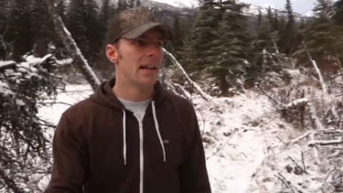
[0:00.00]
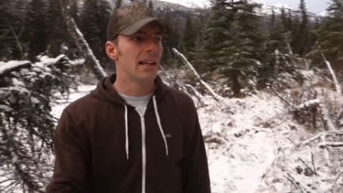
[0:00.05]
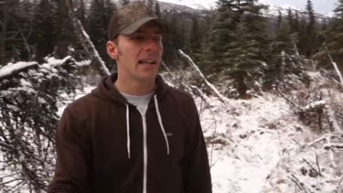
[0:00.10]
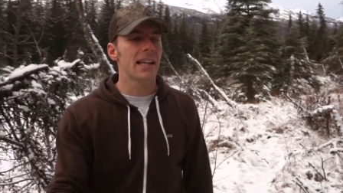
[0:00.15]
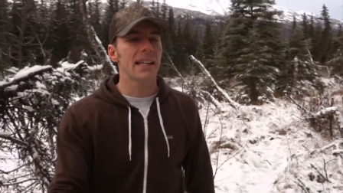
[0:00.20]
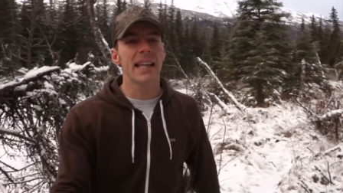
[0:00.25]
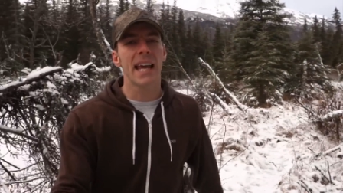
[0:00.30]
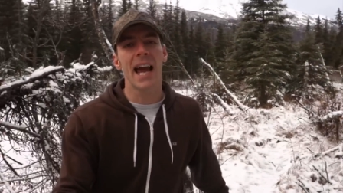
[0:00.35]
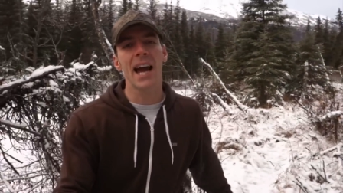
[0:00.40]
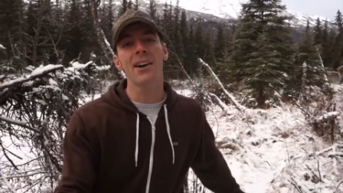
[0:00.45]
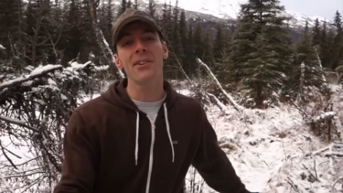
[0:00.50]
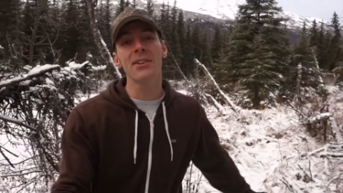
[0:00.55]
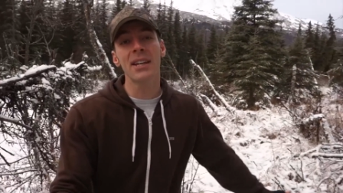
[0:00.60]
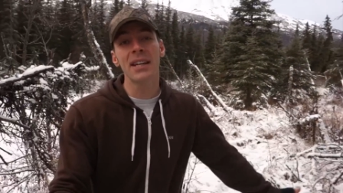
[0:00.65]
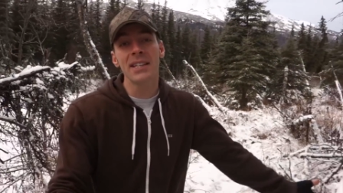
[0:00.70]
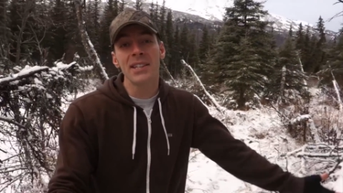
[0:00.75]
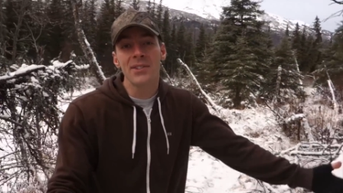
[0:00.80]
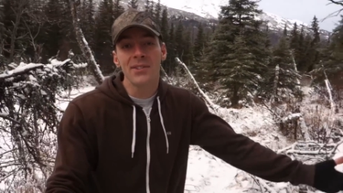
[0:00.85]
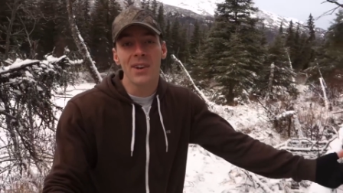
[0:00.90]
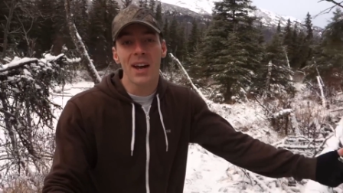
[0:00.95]
Like, how
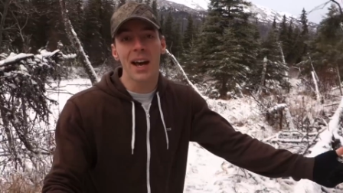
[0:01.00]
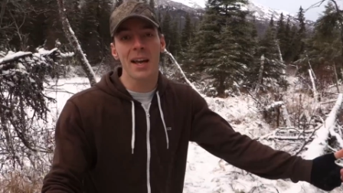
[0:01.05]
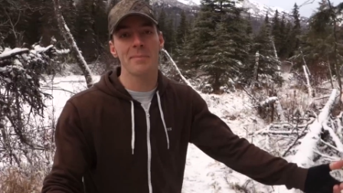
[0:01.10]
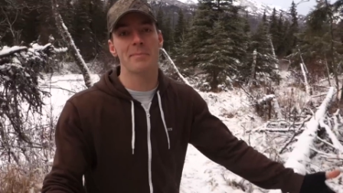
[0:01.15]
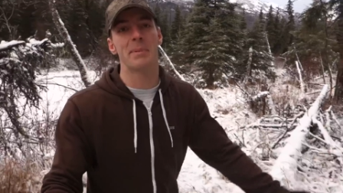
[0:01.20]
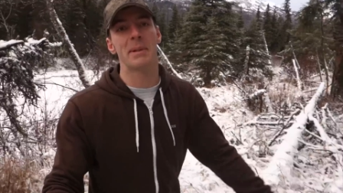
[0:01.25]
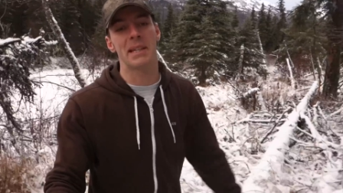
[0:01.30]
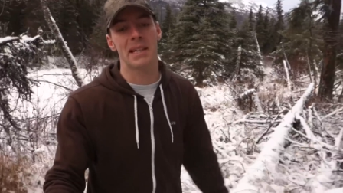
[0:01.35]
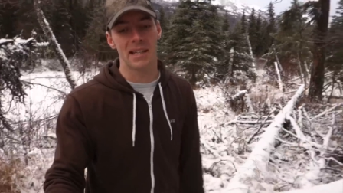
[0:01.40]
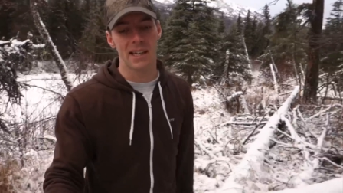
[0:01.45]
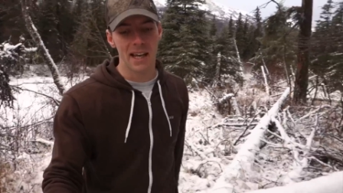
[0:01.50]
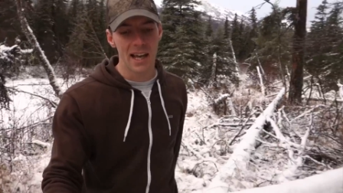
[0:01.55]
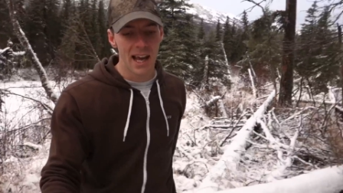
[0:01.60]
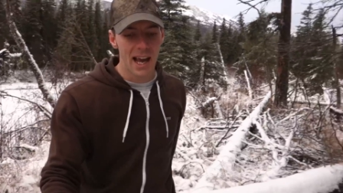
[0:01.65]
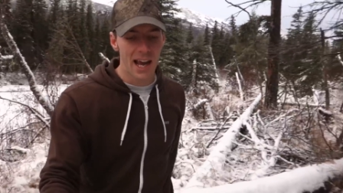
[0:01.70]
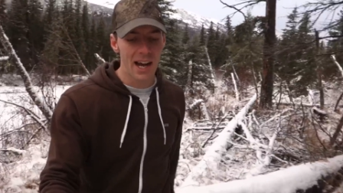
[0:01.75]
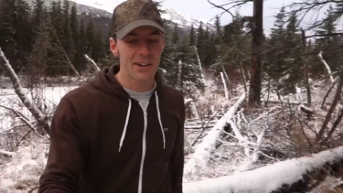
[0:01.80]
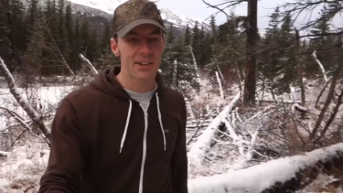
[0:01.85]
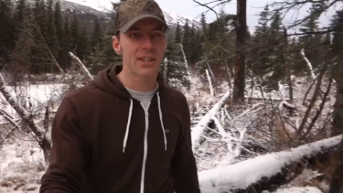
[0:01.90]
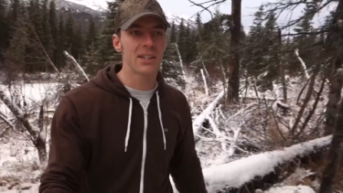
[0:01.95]
can you not be?
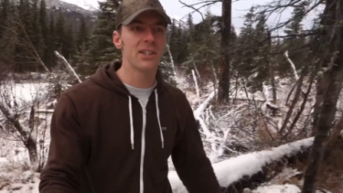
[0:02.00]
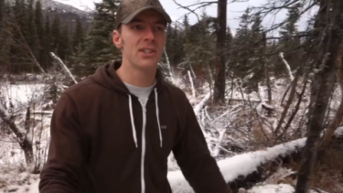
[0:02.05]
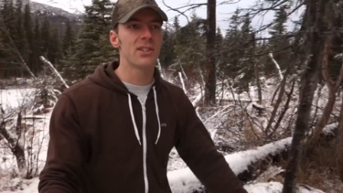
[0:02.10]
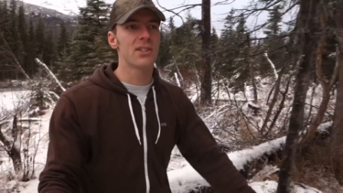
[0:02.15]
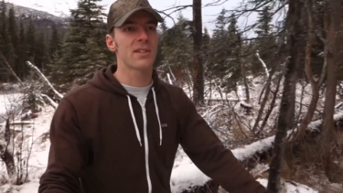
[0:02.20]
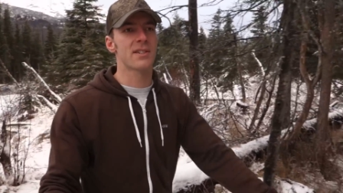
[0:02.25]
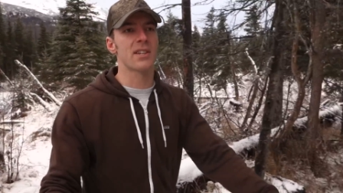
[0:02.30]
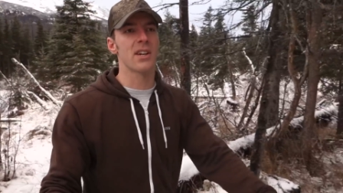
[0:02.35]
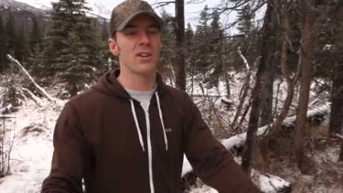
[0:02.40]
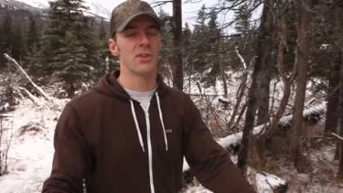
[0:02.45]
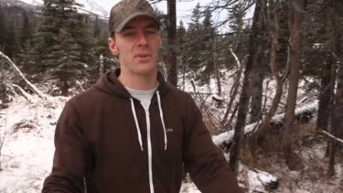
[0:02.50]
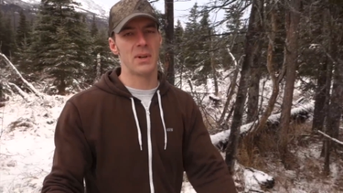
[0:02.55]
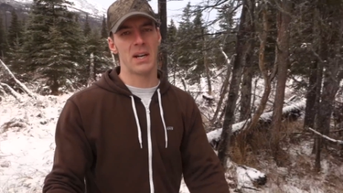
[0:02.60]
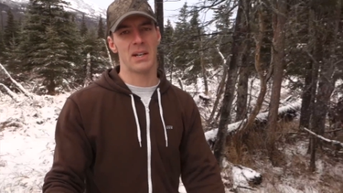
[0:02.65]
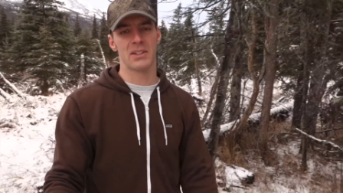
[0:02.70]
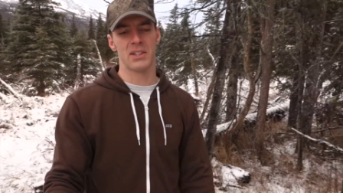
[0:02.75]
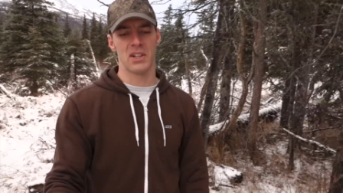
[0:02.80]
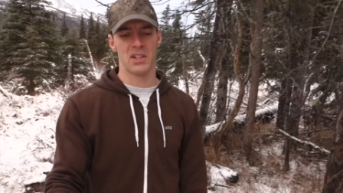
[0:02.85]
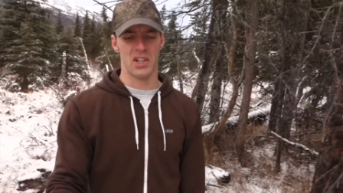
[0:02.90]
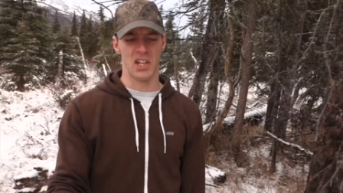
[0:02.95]
How can you just go
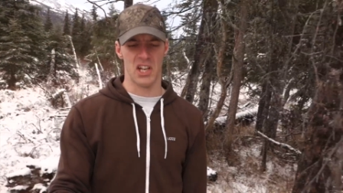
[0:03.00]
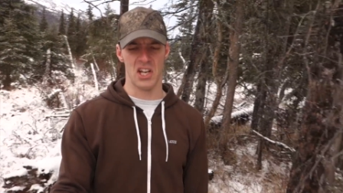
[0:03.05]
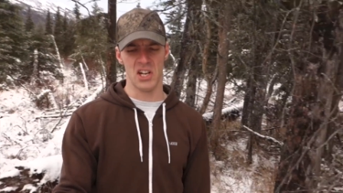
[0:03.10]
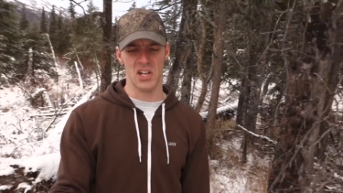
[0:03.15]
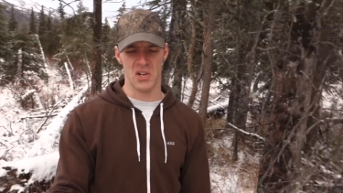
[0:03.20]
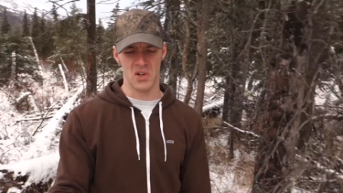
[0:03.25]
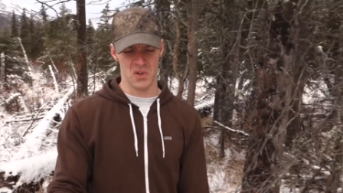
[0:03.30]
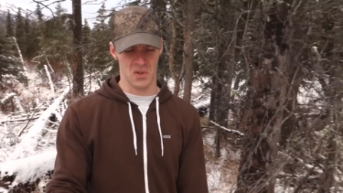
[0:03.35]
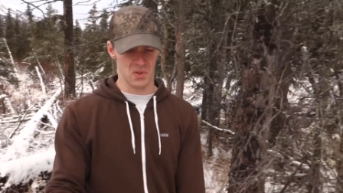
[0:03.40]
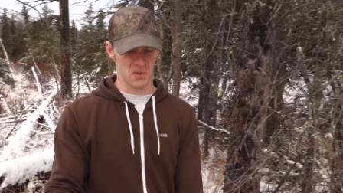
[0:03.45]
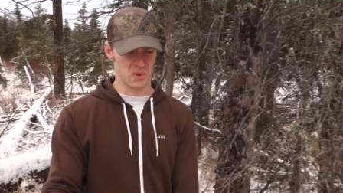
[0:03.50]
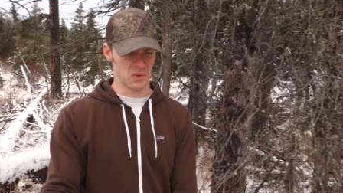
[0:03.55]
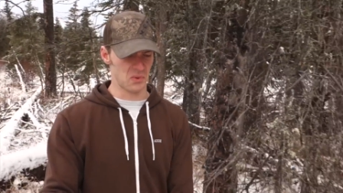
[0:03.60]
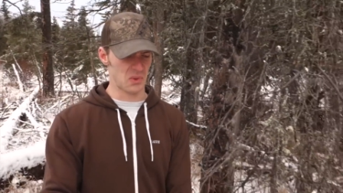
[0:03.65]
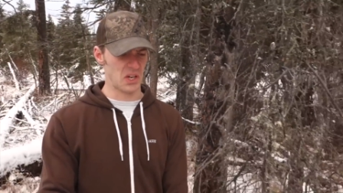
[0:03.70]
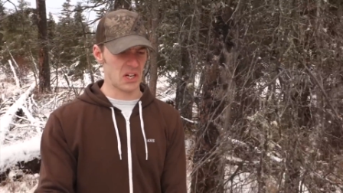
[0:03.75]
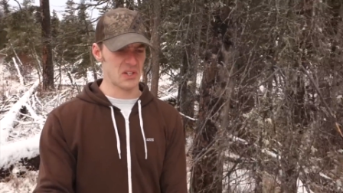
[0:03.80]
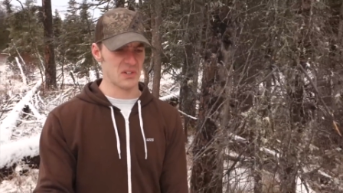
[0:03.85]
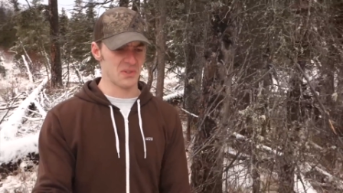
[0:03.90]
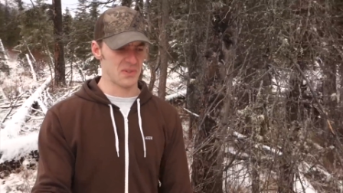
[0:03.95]
around going, ew,
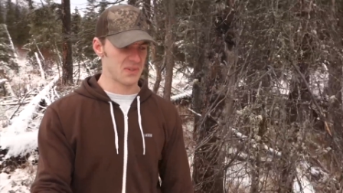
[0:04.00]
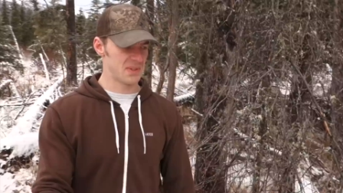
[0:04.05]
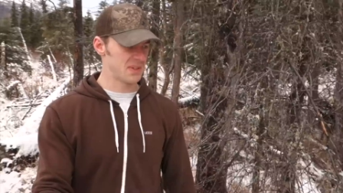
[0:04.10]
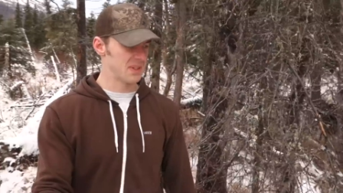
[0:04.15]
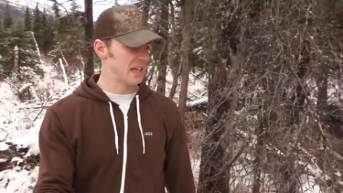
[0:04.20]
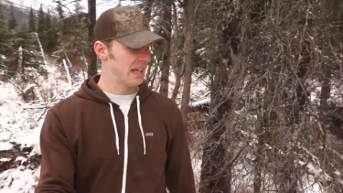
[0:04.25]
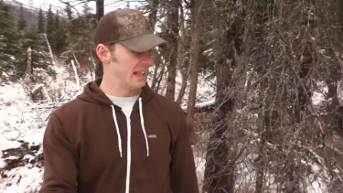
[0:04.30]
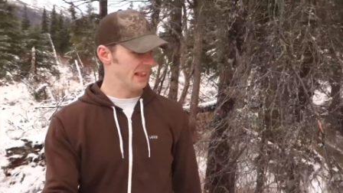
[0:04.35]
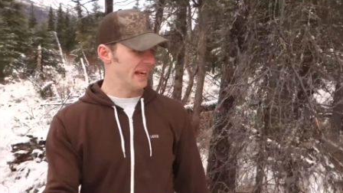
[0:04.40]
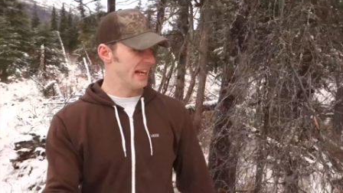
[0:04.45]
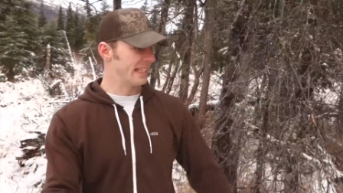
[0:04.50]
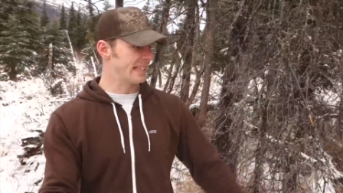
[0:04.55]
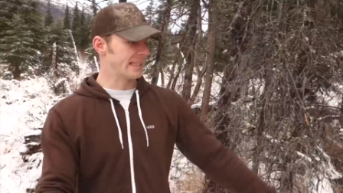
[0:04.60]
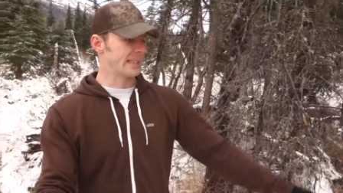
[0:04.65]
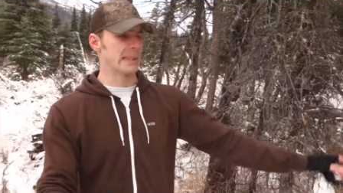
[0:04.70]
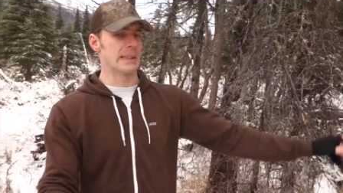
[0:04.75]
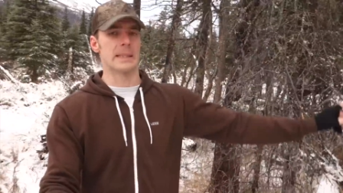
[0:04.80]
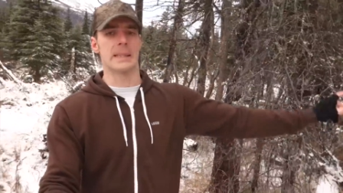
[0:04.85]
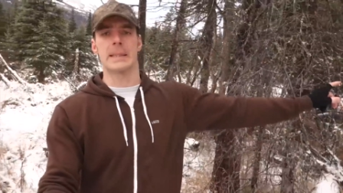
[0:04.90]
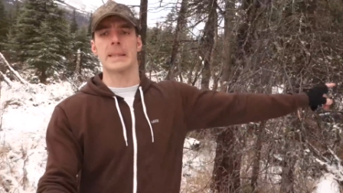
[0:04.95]
gross. That's
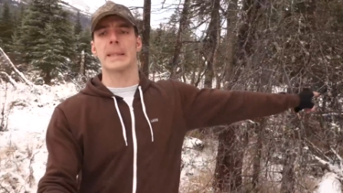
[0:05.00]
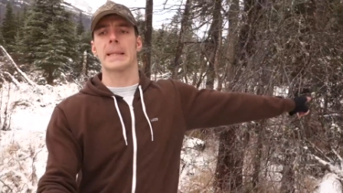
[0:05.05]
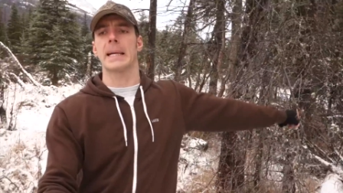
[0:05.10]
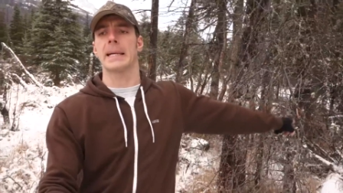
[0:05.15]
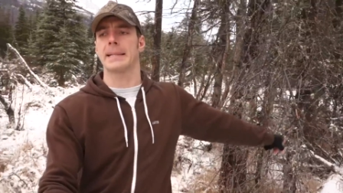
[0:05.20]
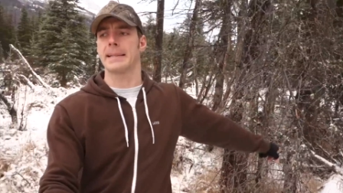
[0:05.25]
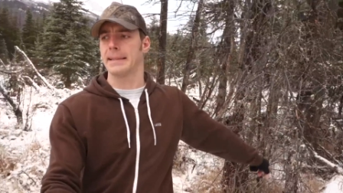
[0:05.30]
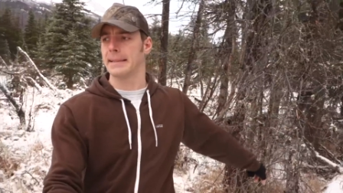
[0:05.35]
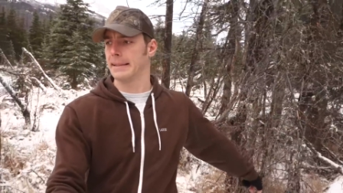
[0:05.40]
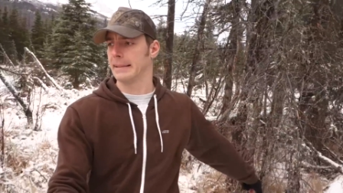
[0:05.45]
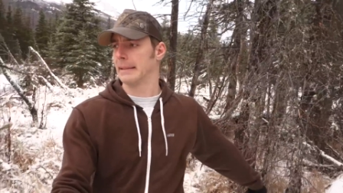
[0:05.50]
disgusting.